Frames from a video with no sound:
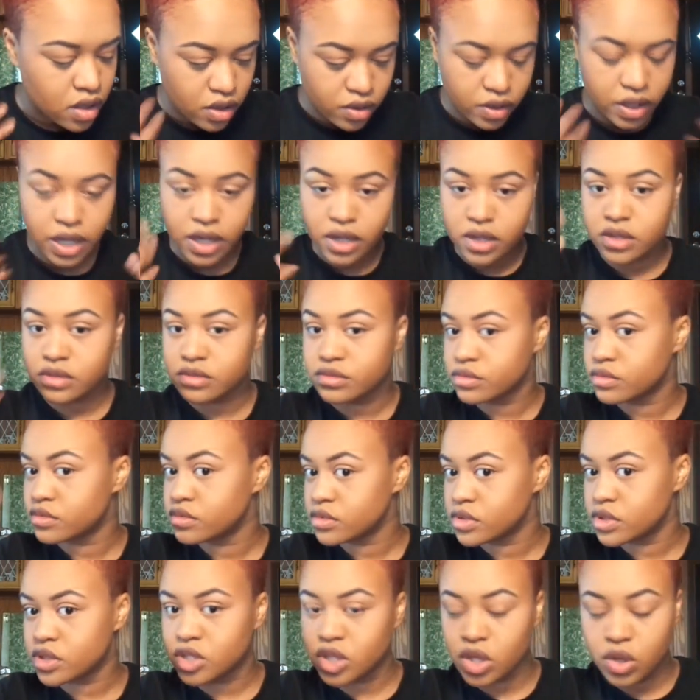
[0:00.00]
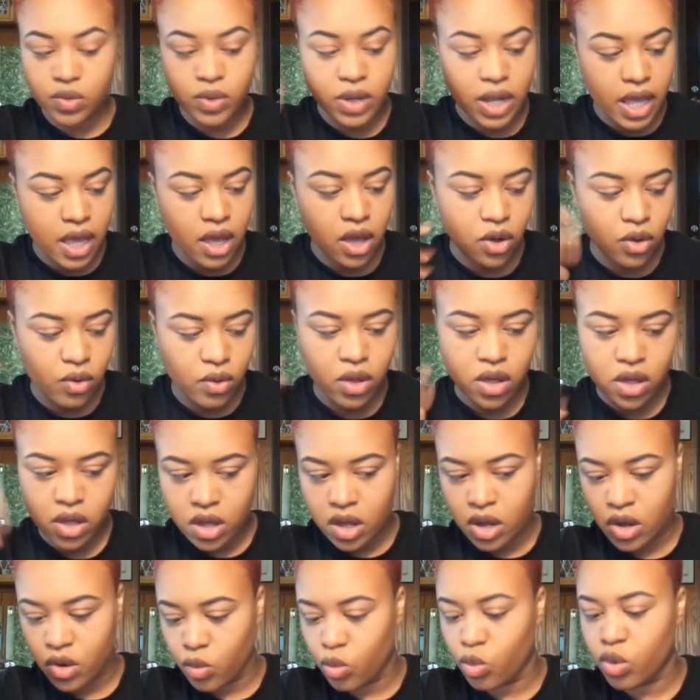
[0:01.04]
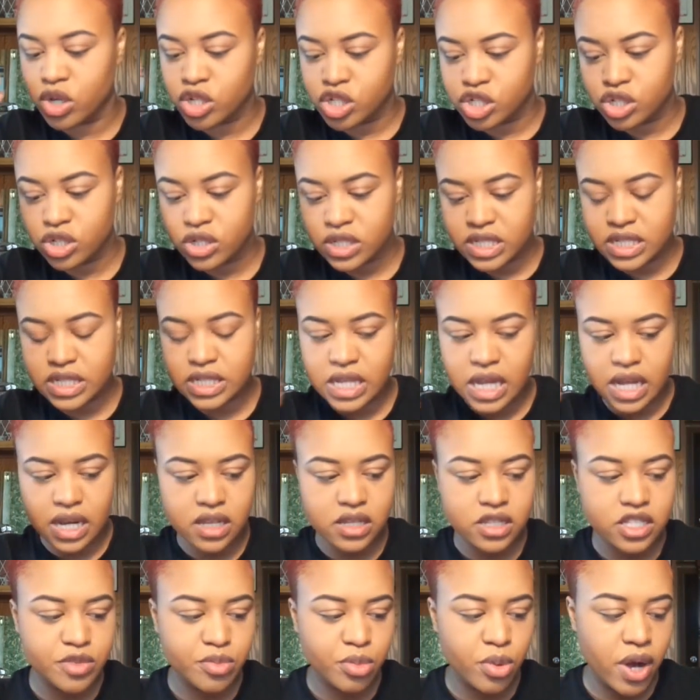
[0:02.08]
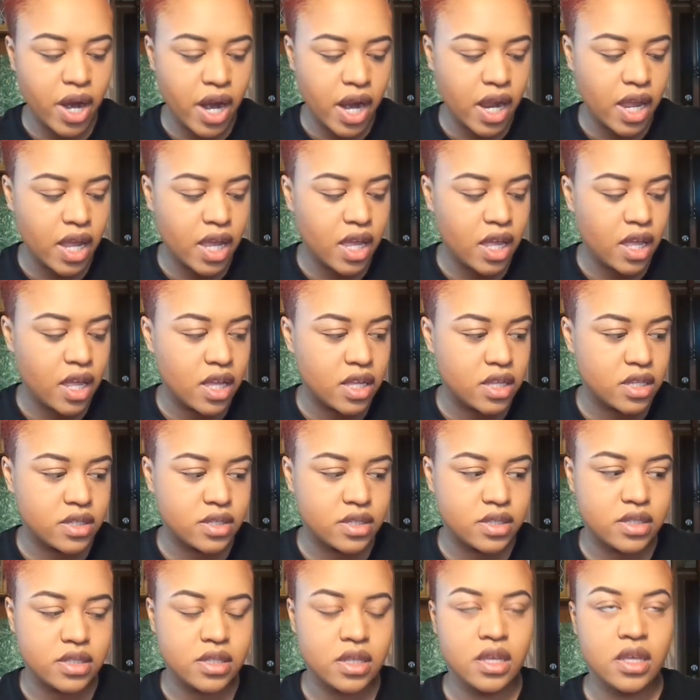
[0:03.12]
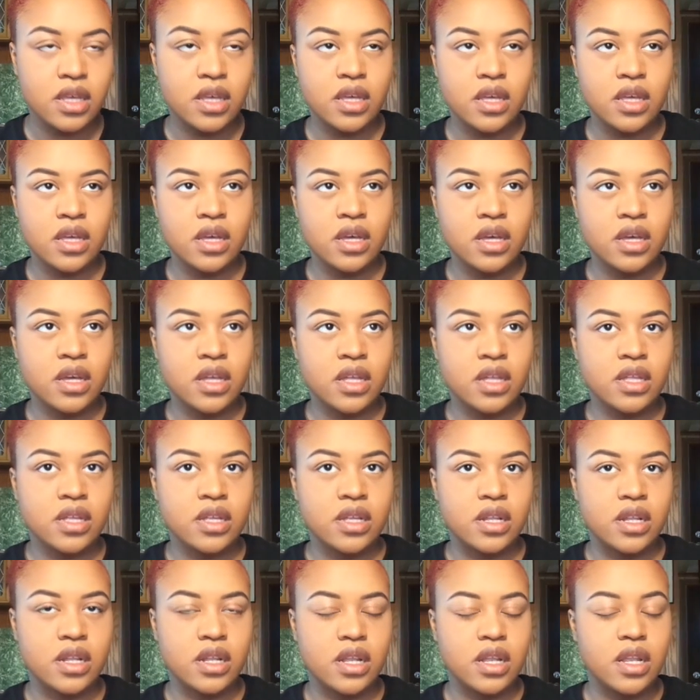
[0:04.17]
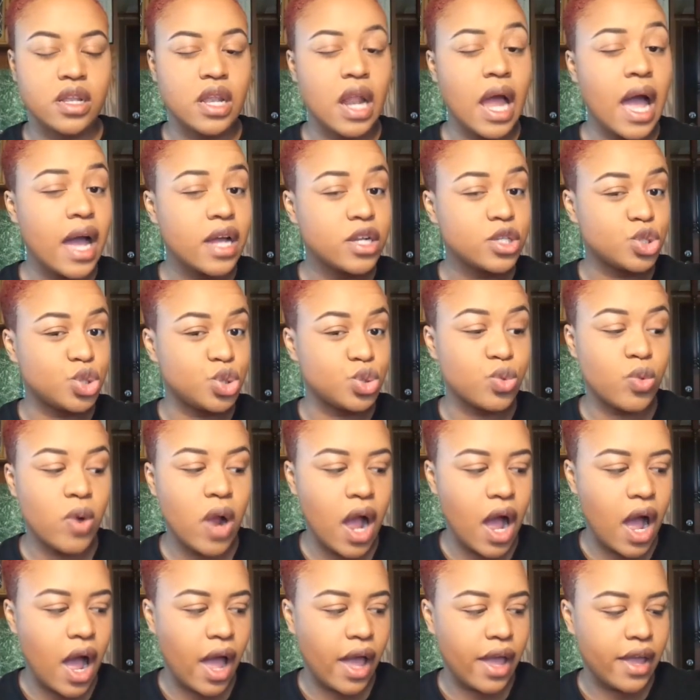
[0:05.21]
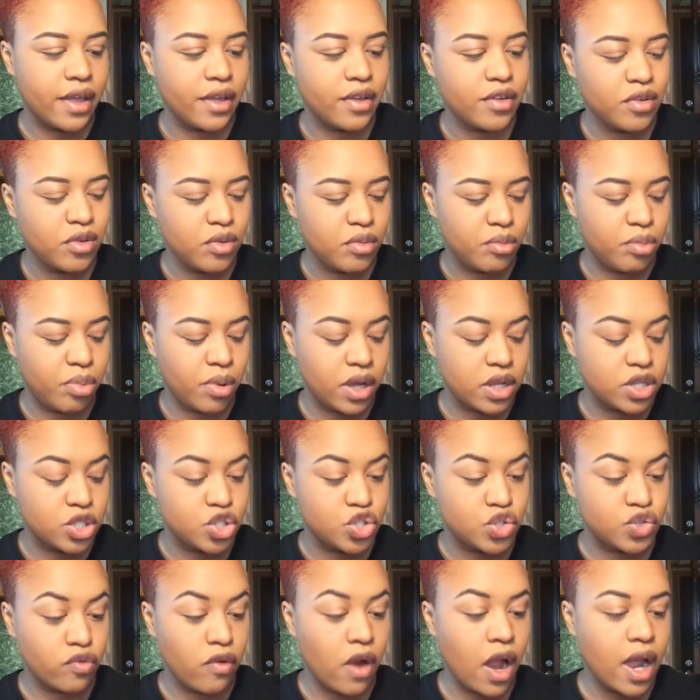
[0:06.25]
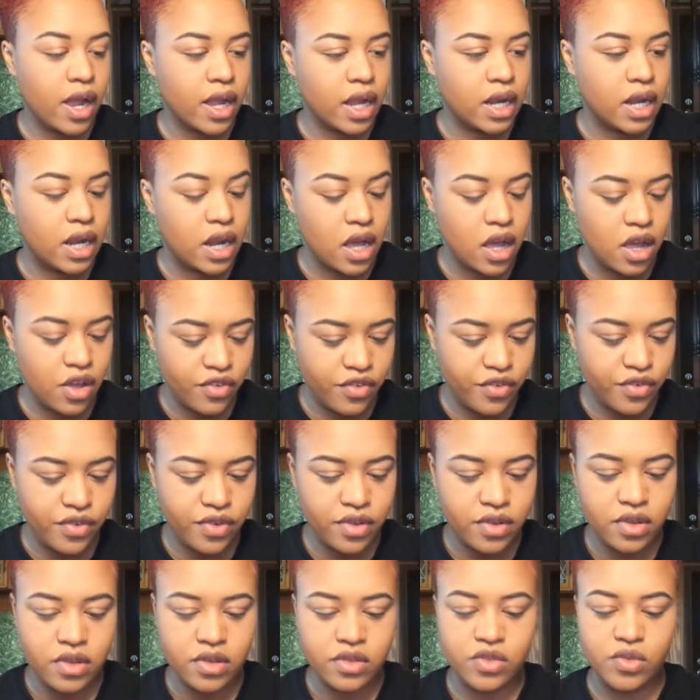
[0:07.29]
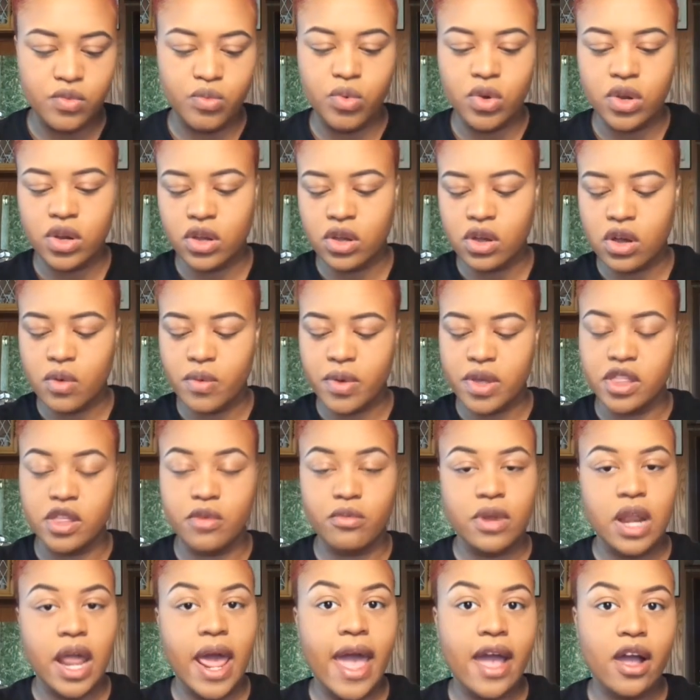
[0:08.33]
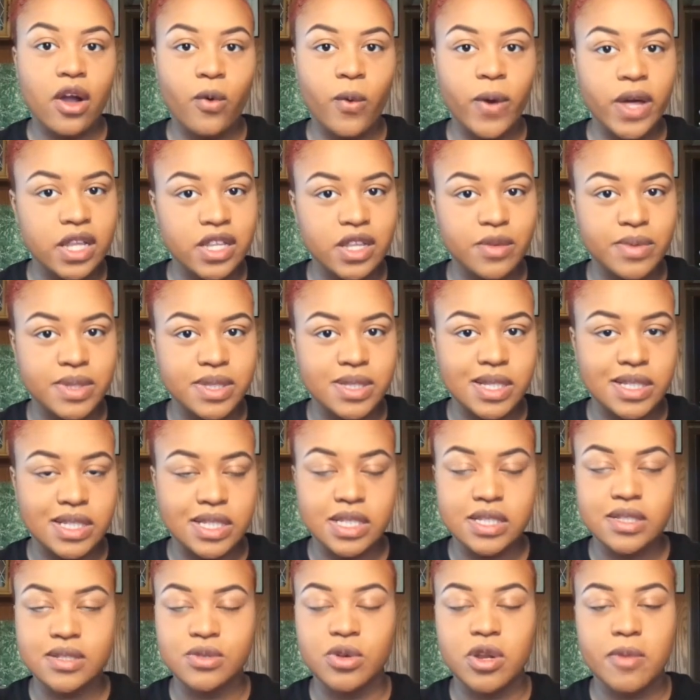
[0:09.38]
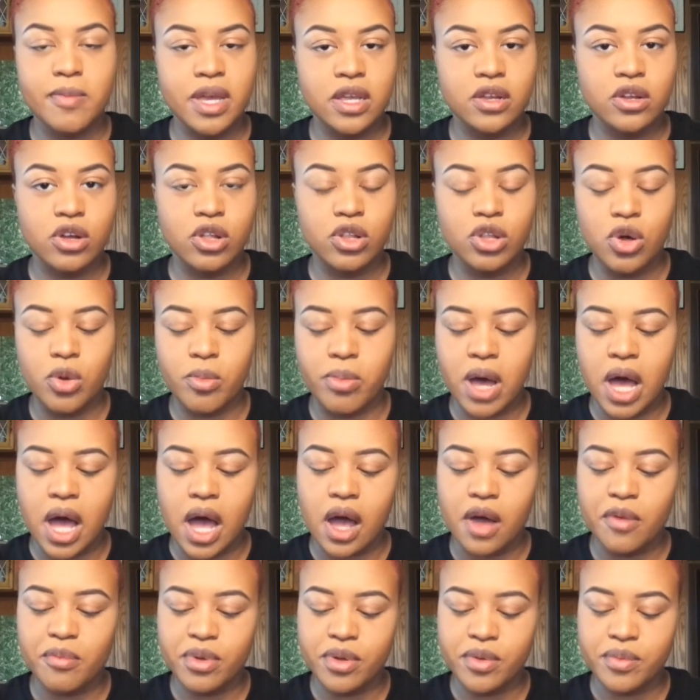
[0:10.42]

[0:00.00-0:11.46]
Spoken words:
Okay. So now, once your setting spray is not dry, but dry enough, you want to go in, you want to act quickly with this. This is going to make your glow pop.